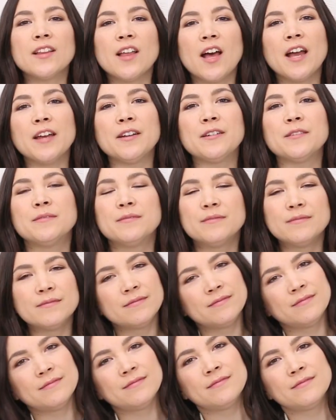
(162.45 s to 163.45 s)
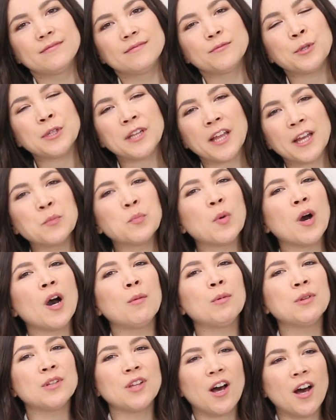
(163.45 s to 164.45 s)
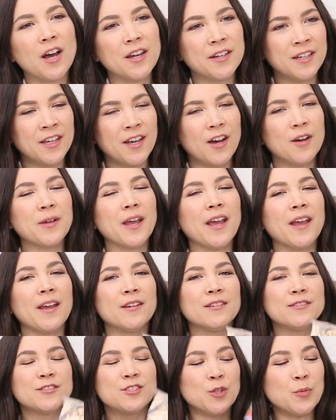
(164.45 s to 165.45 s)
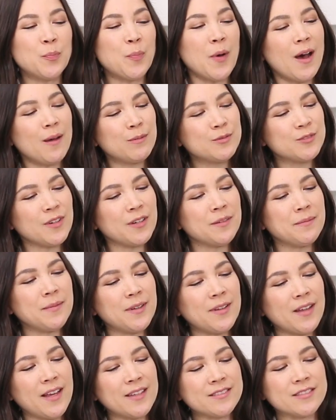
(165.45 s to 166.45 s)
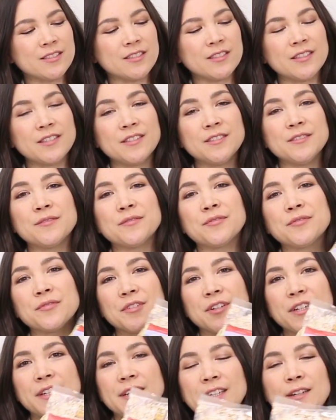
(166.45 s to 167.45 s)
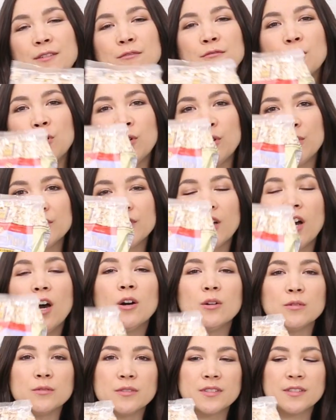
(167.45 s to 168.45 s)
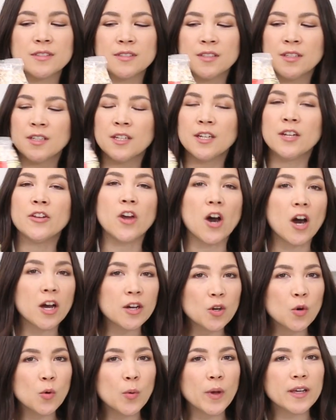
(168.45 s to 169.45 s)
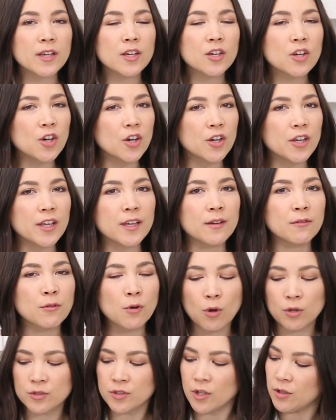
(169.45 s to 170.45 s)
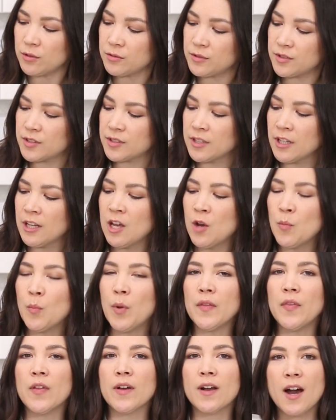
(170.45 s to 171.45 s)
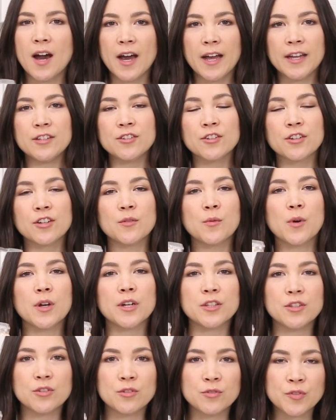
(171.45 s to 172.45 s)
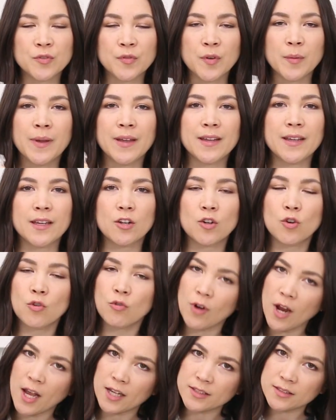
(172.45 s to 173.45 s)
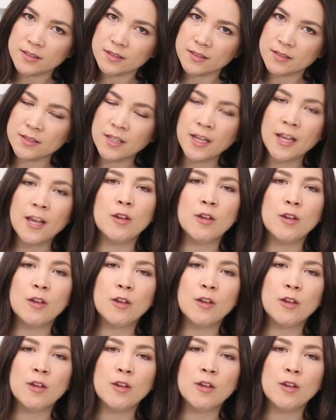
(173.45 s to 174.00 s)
lied. We like Bob a lot. Okay, so Bob's Red Mill has gluten-free rolled oats. Not quick cooking rolled oats, but the kind you're gonna wanna use for making crusts,